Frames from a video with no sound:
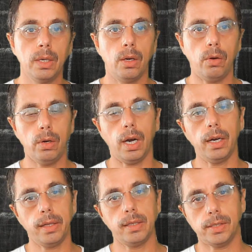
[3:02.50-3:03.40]
or
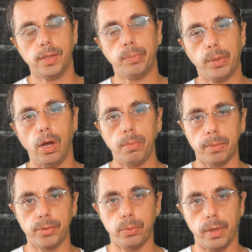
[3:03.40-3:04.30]
are there some
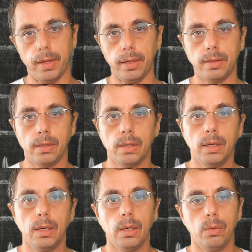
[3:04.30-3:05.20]
problems with it?
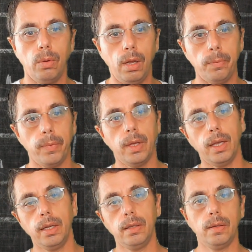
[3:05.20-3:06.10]
Well,
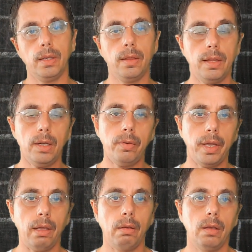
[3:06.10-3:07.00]
in
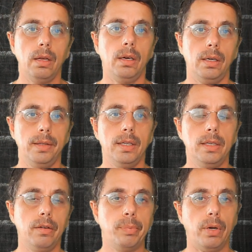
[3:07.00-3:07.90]
theory, the
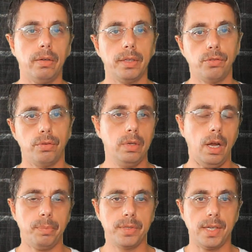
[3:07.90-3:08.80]
idea of progress should
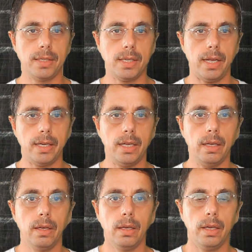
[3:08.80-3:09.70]
not present
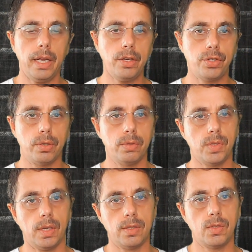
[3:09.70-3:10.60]
any issue
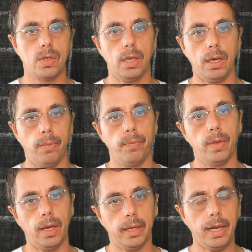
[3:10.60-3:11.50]
since,
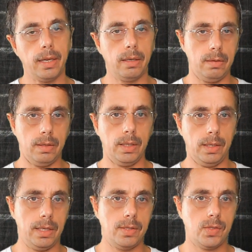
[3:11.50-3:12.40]
again,
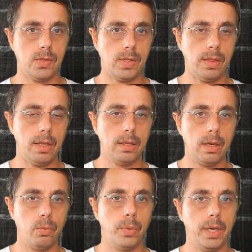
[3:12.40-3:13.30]
it's something
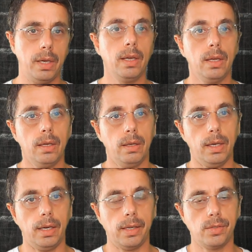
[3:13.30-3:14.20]
that we
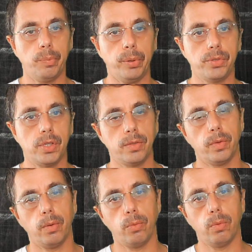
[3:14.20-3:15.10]
as composers
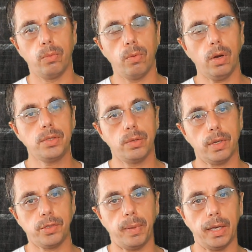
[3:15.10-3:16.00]
want to
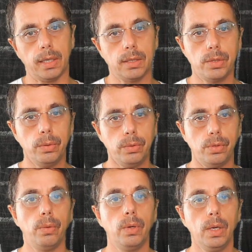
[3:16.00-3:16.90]
aspire
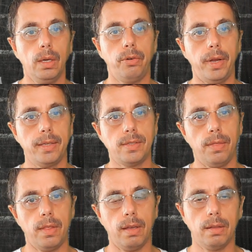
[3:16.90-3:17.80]
to create
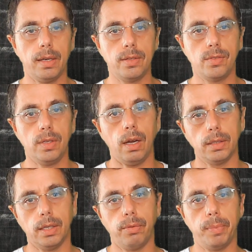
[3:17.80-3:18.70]
something that is not
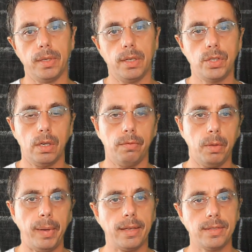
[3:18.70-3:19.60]
a repetition of the
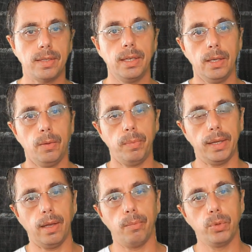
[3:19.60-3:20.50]
past,
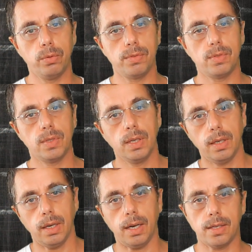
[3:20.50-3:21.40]
but that moves
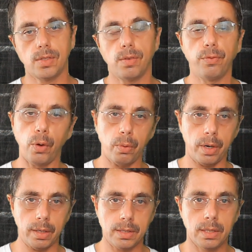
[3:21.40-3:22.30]
us
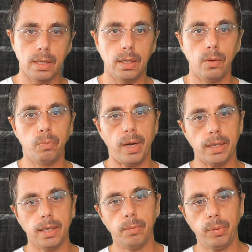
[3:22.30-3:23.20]
forward. But
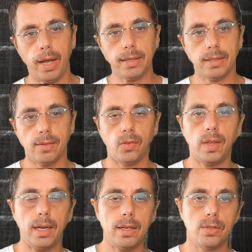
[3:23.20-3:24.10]
in practice,
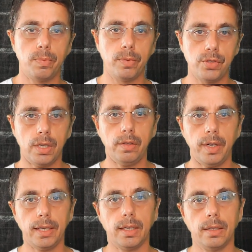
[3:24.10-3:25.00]
that has
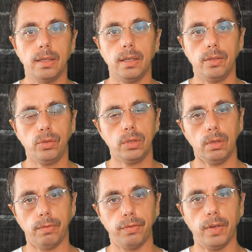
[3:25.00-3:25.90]
generated a sort
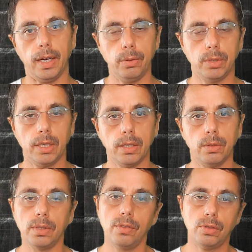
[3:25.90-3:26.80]
of, I would argue,
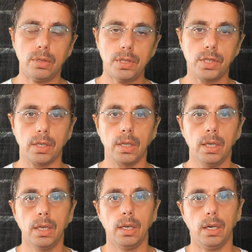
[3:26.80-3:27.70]
distortion
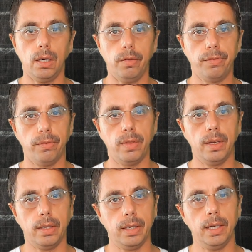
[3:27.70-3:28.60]
of
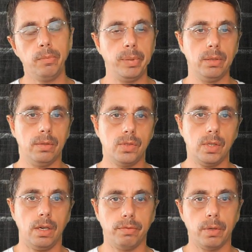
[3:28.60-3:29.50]
the impetus
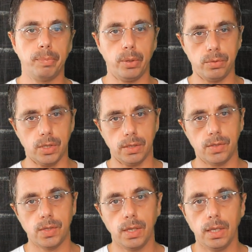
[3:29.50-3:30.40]
of
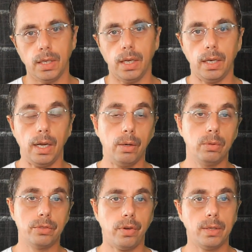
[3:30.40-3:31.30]
composers. And I
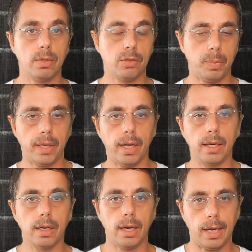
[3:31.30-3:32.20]
will try to
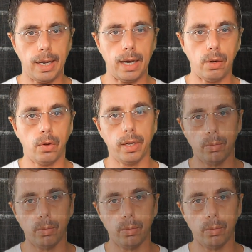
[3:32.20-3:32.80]
explain how and